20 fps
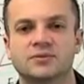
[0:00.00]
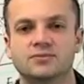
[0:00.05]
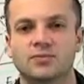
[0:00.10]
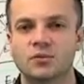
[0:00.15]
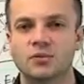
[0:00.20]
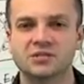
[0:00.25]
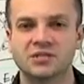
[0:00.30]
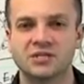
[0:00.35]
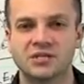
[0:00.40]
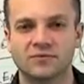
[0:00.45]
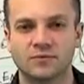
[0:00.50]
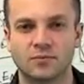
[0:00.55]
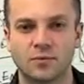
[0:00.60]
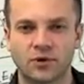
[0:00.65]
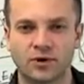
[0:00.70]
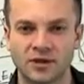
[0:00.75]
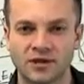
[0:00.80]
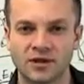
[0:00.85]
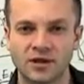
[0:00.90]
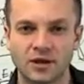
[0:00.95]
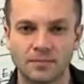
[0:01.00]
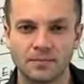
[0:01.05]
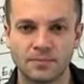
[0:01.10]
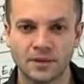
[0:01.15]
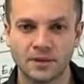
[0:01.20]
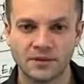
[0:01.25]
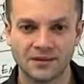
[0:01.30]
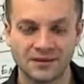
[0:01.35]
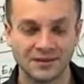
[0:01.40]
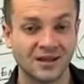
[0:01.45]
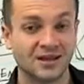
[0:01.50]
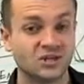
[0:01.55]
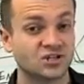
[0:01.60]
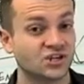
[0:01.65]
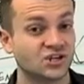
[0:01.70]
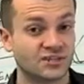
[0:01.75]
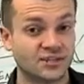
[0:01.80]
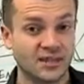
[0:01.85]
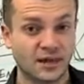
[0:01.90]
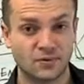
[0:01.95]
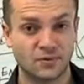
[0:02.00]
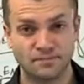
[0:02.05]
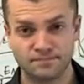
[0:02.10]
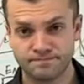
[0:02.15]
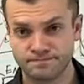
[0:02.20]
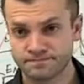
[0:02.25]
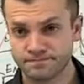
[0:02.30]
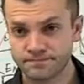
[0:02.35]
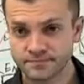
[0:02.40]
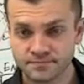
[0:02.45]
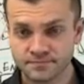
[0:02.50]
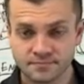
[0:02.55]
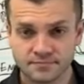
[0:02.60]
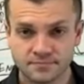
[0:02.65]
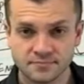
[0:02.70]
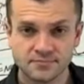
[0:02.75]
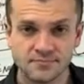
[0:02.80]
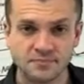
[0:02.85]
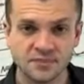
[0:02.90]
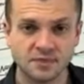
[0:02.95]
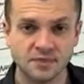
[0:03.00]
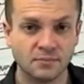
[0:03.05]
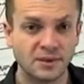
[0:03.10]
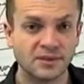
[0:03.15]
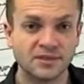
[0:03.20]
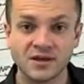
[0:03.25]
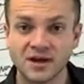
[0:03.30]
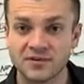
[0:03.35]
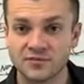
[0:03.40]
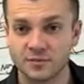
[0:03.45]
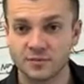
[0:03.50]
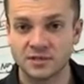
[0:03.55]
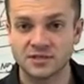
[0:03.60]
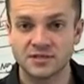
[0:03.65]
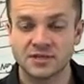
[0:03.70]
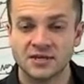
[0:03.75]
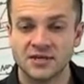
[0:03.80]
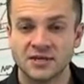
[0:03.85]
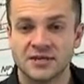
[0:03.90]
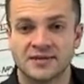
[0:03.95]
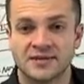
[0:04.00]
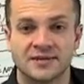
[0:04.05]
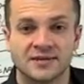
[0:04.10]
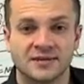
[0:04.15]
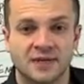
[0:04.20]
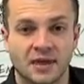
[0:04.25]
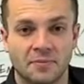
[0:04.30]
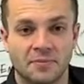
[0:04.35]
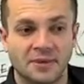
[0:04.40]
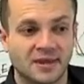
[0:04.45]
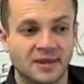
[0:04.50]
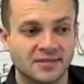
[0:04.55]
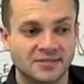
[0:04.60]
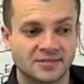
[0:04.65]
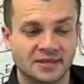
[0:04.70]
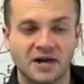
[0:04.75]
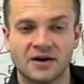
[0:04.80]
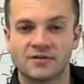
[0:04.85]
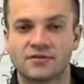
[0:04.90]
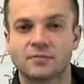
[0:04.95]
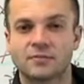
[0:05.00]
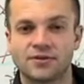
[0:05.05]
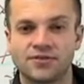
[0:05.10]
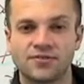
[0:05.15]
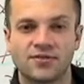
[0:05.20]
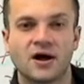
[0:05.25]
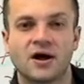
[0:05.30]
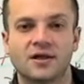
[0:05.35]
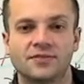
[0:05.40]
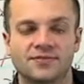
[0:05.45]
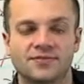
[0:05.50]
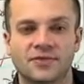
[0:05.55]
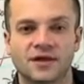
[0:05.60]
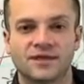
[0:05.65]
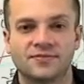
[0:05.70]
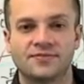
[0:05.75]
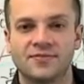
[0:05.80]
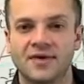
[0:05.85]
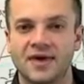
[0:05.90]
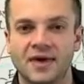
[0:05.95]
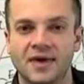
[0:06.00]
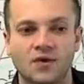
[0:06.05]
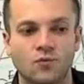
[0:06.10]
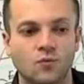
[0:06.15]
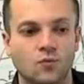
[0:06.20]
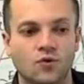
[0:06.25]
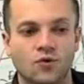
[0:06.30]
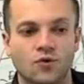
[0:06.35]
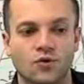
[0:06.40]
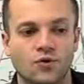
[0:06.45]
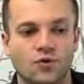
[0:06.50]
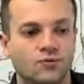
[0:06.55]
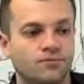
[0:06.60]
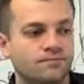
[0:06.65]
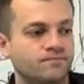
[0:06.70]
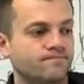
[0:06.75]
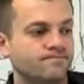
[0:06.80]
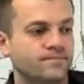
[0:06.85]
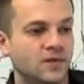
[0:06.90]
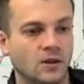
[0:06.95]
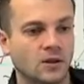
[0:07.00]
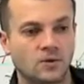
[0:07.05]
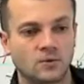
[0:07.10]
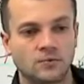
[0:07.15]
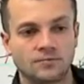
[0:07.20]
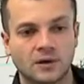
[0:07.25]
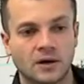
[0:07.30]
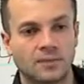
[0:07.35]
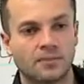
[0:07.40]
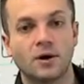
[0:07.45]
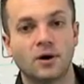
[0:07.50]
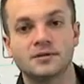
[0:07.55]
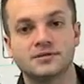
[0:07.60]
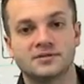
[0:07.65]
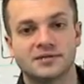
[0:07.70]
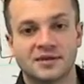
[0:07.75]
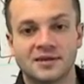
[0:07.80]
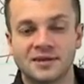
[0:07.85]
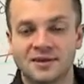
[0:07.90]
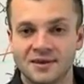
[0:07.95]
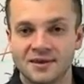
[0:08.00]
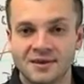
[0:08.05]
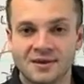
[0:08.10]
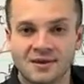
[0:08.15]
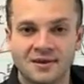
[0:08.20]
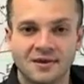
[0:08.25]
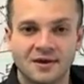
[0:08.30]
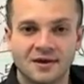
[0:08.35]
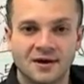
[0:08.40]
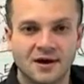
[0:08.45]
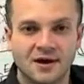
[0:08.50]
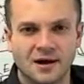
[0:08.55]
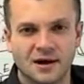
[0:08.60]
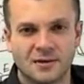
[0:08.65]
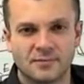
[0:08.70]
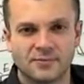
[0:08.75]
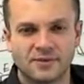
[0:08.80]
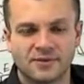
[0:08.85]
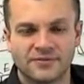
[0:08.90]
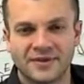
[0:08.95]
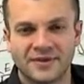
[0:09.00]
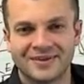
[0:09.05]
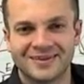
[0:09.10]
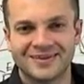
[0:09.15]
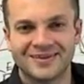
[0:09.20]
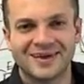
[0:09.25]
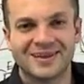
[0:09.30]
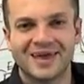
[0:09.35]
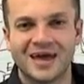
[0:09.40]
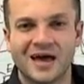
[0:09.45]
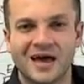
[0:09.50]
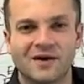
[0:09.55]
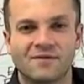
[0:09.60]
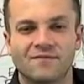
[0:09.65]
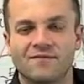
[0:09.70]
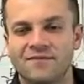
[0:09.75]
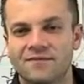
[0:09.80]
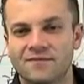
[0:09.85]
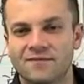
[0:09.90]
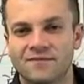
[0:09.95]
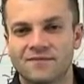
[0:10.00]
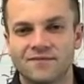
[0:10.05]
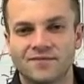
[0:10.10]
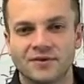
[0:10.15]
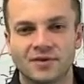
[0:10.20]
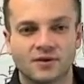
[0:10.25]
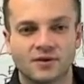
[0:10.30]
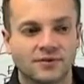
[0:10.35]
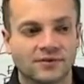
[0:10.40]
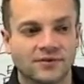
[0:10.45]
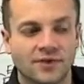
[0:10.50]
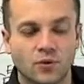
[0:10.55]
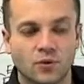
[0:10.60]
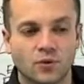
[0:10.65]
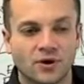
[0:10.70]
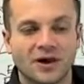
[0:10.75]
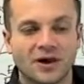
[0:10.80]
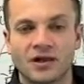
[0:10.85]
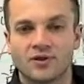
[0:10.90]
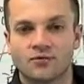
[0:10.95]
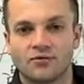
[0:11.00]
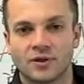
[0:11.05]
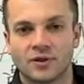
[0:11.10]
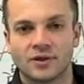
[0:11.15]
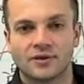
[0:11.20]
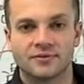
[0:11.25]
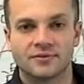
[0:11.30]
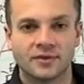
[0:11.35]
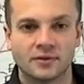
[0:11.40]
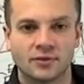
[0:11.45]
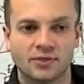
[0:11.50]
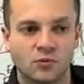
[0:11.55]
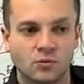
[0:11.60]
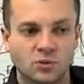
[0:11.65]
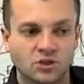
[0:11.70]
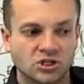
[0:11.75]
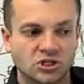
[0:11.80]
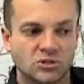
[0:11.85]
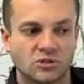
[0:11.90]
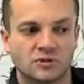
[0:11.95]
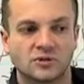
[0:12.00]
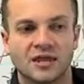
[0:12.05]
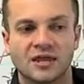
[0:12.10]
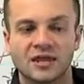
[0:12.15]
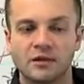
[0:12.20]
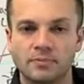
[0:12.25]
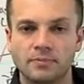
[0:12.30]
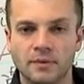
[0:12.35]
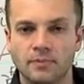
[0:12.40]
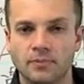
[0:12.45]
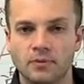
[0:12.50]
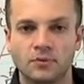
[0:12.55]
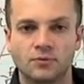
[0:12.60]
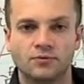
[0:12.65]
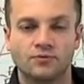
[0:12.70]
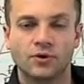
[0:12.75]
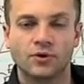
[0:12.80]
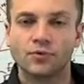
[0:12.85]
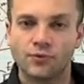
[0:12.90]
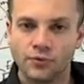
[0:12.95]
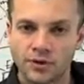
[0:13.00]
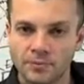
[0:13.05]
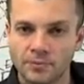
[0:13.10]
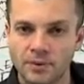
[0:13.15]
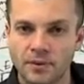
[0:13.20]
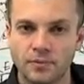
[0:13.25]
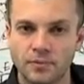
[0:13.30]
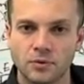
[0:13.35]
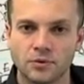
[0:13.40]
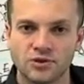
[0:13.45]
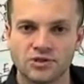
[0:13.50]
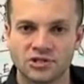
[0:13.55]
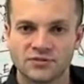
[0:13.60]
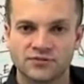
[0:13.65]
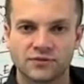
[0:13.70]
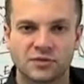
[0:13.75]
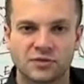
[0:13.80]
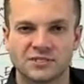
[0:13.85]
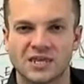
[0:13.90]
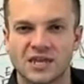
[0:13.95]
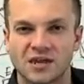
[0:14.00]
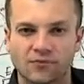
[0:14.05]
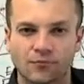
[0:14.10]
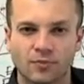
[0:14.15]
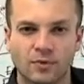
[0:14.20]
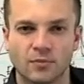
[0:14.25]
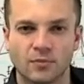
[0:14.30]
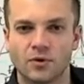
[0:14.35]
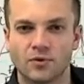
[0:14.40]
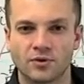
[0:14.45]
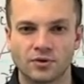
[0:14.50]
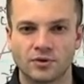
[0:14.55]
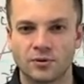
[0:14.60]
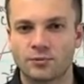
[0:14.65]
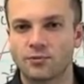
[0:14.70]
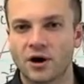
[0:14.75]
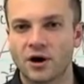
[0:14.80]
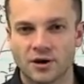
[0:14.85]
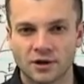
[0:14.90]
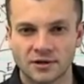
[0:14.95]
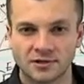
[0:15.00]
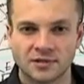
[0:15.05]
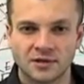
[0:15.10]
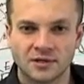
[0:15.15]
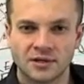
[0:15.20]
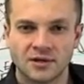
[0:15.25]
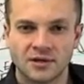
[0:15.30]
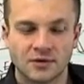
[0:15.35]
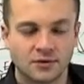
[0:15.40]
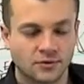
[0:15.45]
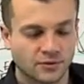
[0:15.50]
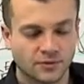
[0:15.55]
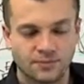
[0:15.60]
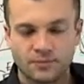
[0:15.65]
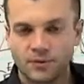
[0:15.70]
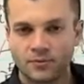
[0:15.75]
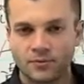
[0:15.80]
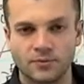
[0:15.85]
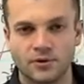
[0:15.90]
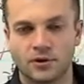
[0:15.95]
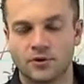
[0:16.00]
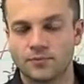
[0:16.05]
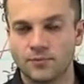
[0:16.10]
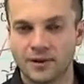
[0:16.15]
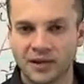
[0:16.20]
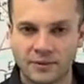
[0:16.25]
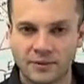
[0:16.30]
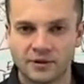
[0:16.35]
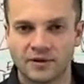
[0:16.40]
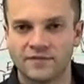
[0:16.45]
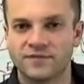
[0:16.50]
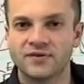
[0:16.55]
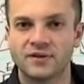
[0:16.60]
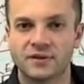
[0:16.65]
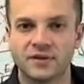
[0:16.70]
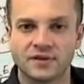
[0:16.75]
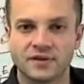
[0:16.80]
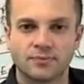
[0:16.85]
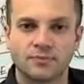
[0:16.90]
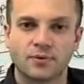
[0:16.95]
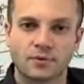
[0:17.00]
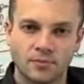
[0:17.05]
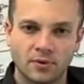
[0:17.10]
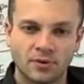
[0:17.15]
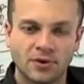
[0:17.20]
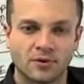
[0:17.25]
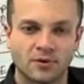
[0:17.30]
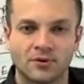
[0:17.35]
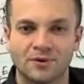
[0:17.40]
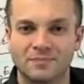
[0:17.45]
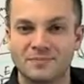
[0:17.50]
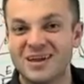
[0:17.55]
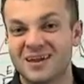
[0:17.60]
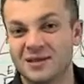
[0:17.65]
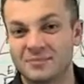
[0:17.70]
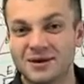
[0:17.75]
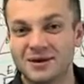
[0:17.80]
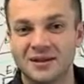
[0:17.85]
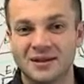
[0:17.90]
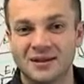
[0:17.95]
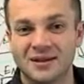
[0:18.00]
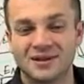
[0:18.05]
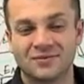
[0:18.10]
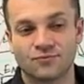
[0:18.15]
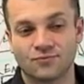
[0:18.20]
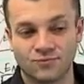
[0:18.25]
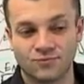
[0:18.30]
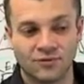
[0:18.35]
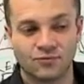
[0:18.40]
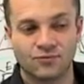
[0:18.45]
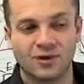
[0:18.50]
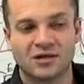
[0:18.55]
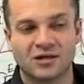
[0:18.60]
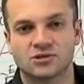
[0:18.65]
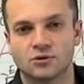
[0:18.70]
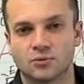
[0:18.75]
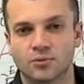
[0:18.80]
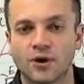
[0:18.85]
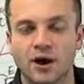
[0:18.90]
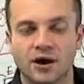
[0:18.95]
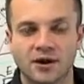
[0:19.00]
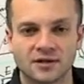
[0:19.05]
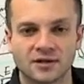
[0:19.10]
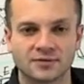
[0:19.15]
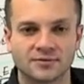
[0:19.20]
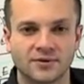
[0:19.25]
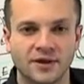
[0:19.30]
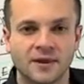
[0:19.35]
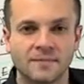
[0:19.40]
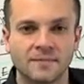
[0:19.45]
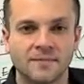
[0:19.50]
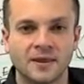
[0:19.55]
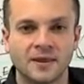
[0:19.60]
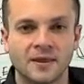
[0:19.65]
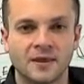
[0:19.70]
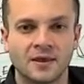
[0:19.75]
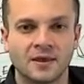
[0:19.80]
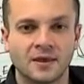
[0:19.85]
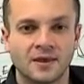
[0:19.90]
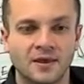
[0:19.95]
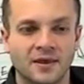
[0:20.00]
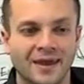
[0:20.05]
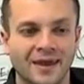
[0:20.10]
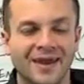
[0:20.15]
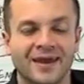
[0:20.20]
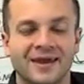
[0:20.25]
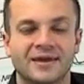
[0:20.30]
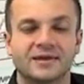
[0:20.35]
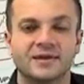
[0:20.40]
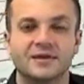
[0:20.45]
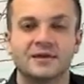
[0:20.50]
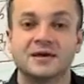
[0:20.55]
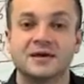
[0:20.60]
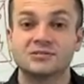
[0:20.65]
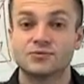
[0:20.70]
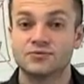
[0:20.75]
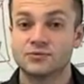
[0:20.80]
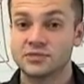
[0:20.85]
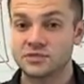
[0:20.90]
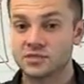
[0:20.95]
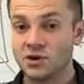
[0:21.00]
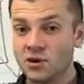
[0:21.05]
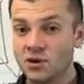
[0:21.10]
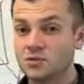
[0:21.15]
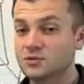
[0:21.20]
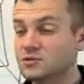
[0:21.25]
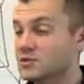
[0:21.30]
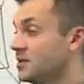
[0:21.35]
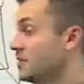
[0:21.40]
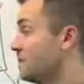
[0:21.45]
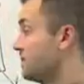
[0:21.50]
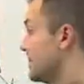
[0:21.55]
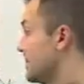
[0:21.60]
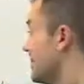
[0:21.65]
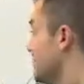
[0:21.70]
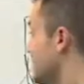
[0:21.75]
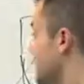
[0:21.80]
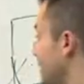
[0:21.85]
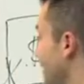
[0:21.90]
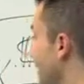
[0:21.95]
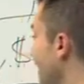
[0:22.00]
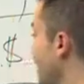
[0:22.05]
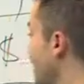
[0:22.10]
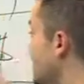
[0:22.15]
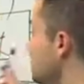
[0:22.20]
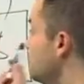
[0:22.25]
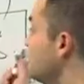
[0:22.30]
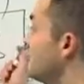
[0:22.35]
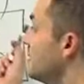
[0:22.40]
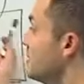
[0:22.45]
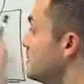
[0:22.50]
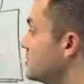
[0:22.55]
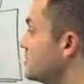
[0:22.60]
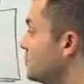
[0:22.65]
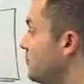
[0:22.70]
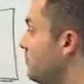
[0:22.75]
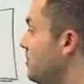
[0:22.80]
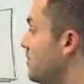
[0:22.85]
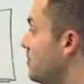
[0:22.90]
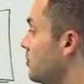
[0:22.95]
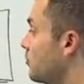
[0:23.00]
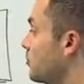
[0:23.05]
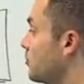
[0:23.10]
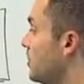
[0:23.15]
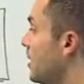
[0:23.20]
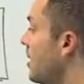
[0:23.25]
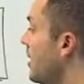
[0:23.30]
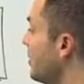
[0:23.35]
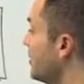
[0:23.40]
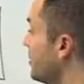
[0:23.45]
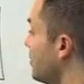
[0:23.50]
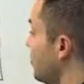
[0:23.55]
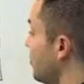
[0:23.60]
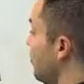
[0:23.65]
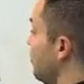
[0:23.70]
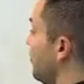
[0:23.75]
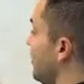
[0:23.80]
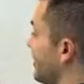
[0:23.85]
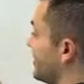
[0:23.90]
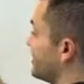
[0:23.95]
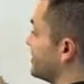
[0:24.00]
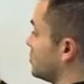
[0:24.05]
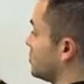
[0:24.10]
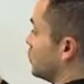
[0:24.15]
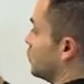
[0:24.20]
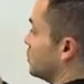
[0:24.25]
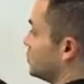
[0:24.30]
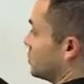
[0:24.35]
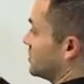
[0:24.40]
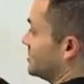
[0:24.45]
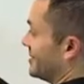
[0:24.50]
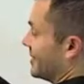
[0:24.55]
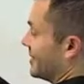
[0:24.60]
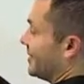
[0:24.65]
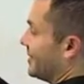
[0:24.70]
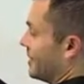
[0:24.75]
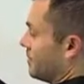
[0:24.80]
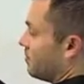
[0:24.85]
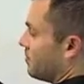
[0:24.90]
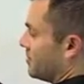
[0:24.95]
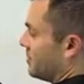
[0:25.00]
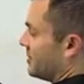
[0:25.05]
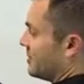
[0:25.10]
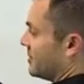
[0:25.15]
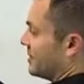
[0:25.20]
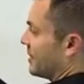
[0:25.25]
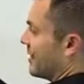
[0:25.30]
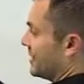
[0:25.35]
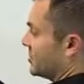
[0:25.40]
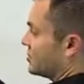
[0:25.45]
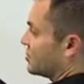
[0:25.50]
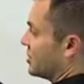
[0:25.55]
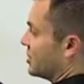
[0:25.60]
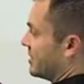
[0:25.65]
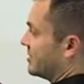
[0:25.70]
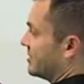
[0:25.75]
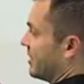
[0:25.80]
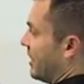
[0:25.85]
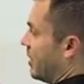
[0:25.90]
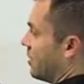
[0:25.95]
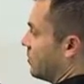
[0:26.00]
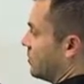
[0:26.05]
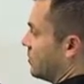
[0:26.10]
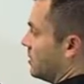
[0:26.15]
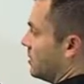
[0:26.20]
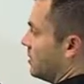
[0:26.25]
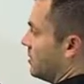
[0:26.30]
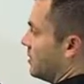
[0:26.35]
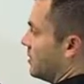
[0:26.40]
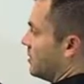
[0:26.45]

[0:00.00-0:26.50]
multi-level marketing company that got shut down by the government. Okay? Because the government thought that they were, a Ponzi. That they did not have... that they were not they were just getting people, recruiting people just for the sake of promoting their product, or become an affiliate and promote, and making money, not the actual product, right? And as a result, they had millions of people relying on this, which was the company that got shut down,